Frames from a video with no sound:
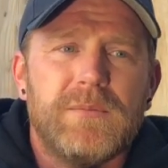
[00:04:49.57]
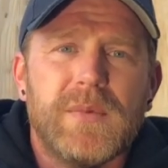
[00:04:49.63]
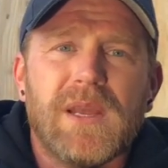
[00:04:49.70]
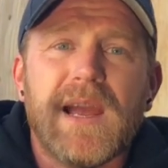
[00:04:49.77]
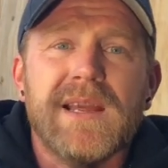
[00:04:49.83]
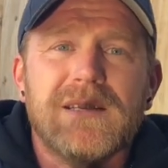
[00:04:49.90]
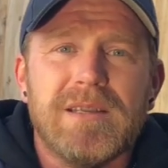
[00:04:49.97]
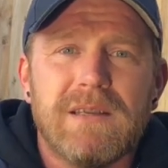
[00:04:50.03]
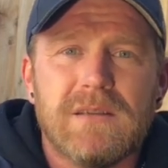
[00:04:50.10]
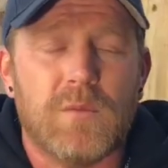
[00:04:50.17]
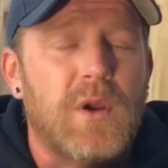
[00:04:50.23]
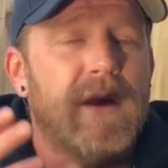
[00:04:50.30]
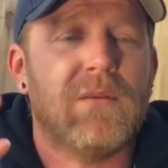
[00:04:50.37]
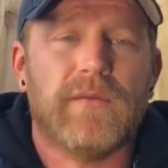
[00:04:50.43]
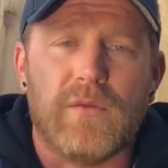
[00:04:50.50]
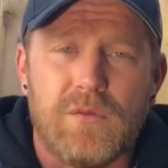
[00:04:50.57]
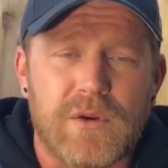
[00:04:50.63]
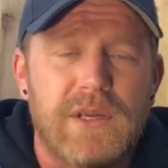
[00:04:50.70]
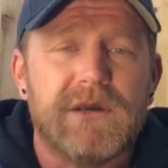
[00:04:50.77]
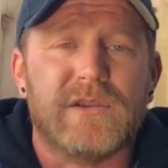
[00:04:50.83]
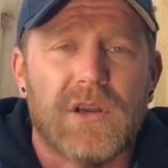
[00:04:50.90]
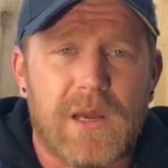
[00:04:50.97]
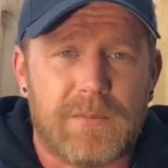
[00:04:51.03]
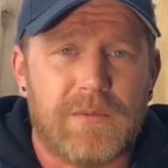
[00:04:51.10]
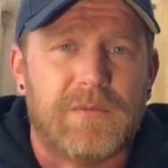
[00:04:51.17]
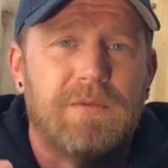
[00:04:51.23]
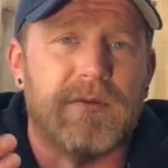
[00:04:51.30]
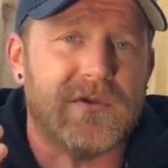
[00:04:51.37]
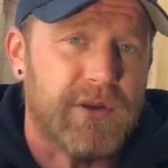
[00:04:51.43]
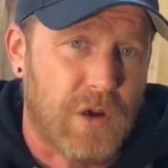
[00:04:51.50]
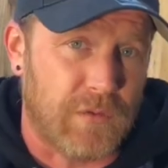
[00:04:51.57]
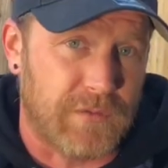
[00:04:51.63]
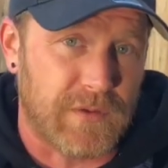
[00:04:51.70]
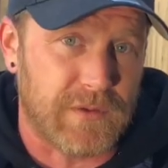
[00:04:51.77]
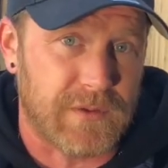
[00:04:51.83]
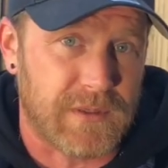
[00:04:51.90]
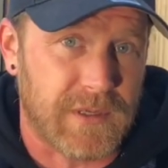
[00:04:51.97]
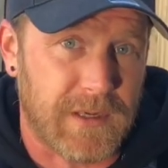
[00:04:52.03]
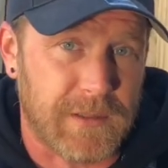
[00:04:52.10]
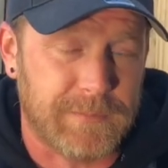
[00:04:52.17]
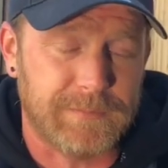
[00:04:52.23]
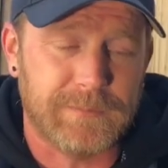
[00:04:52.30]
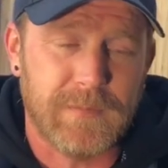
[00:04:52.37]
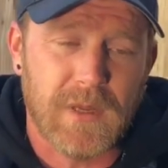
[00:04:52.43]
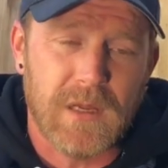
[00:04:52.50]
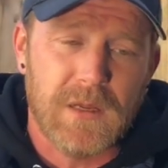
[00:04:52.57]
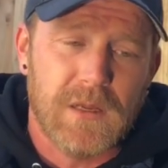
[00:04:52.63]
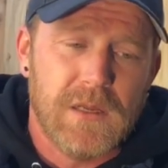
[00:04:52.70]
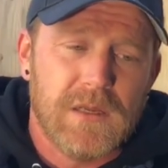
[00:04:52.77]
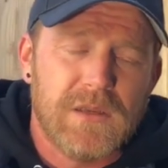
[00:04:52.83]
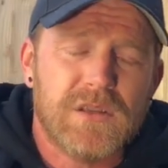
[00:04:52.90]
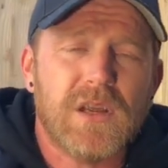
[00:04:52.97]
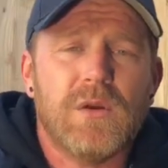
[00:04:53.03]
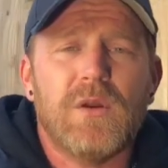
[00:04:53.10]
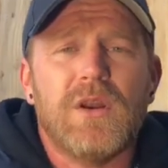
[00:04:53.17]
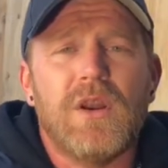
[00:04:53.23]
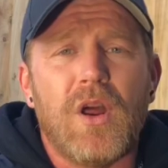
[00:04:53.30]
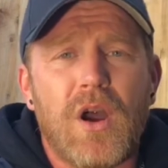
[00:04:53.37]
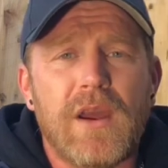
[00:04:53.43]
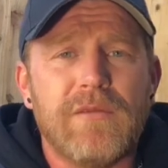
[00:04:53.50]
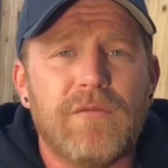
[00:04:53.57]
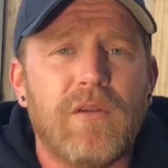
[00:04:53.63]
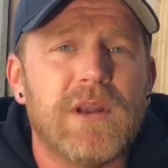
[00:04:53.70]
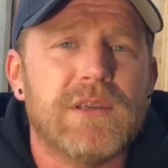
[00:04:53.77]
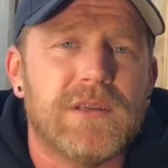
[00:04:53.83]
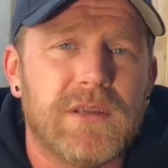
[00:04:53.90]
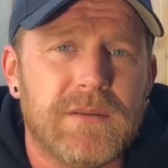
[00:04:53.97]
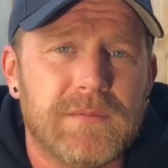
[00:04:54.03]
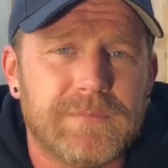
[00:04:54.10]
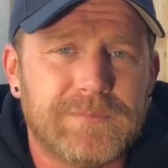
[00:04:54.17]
gases, whatever, all these type of solvents, yeah? So live resin